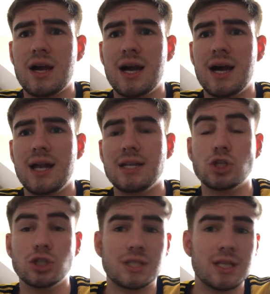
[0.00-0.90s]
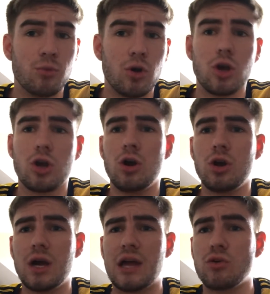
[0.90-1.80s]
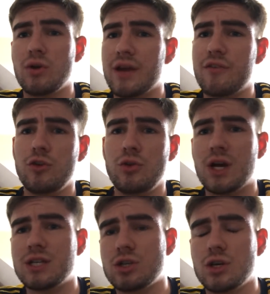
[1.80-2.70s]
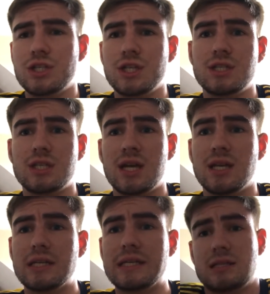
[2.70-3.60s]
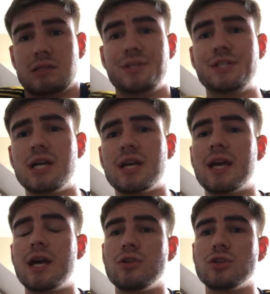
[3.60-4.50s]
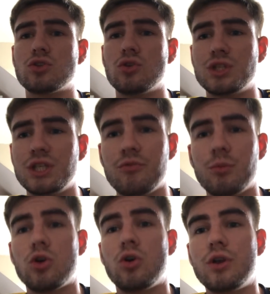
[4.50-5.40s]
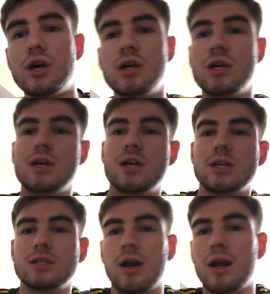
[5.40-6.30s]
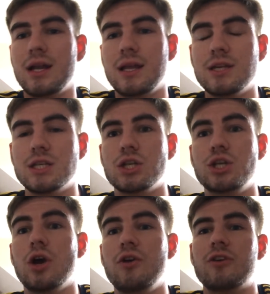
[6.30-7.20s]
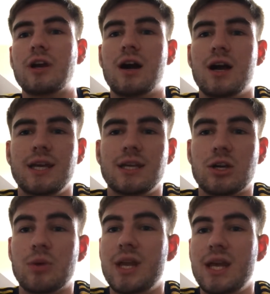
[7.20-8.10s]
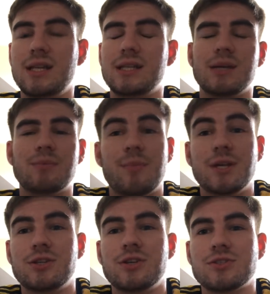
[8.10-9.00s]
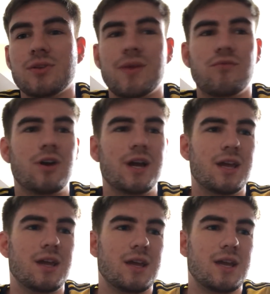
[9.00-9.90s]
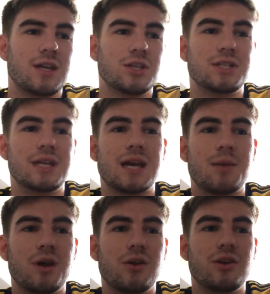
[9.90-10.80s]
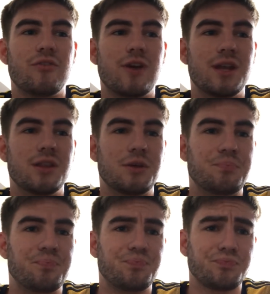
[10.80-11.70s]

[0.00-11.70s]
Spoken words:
And good to see more Lokonga. I thought he had a few nice touches, and Xhaka getting on the score sheet from a corner. So clearly this Yova guy coming in, maybe he's doing something right. Just need to get better at defending them.